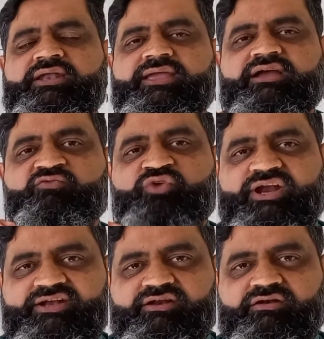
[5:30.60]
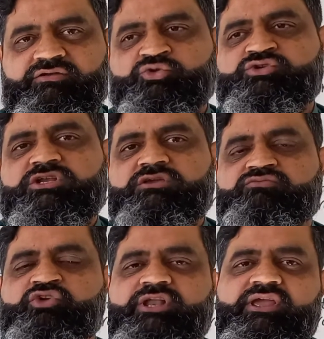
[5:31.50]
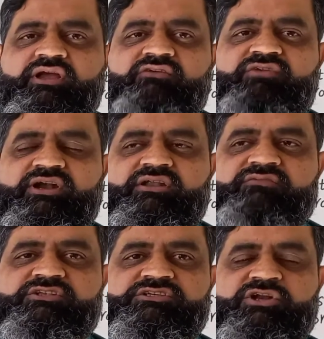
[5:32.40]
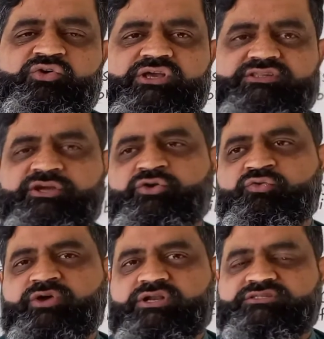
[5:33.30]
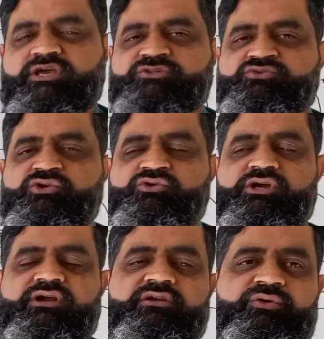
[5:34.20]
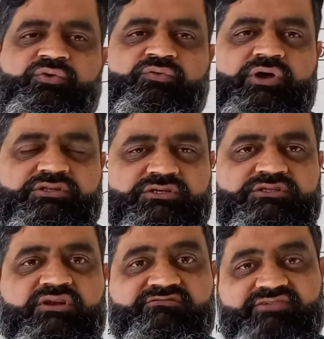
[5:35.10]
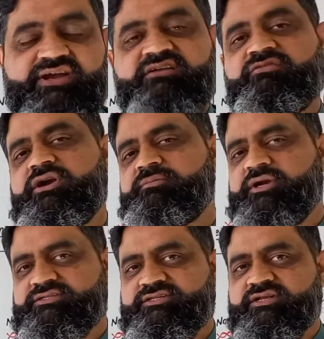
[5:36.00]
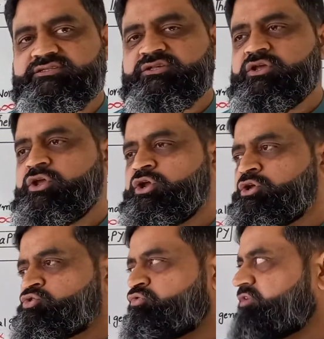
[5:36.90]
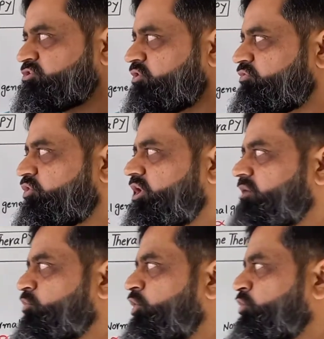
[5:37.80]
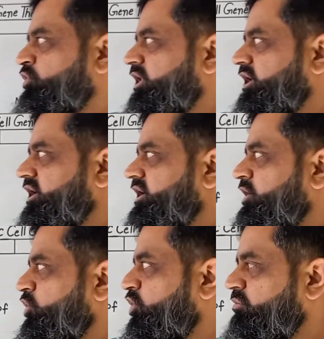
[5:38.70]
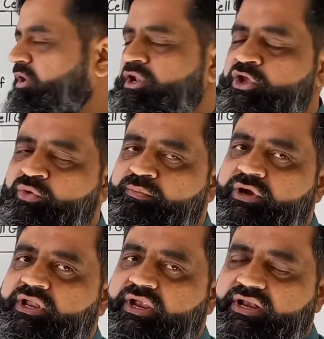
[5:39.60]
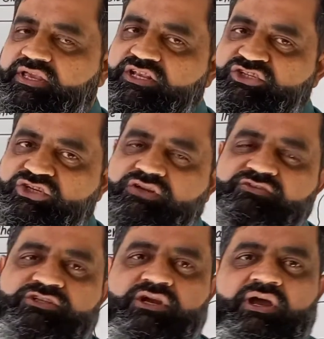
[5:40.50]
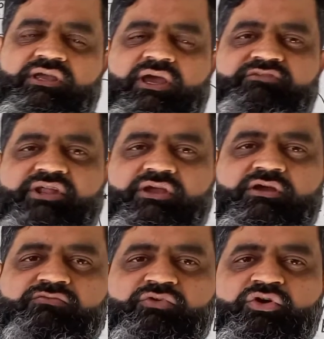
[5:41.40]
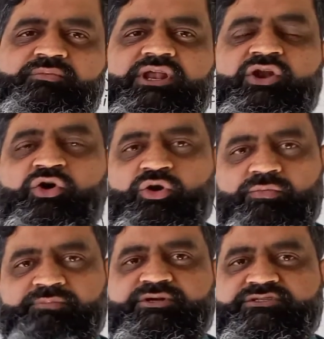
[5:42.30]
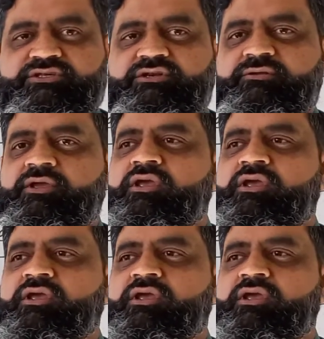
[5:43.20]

take a vector. Usually we take a vector which is known as retrovirus as you know that retroviruses infect white blood cells. So first of all I am going to take a normal human ADA gene which I have taken from a normal person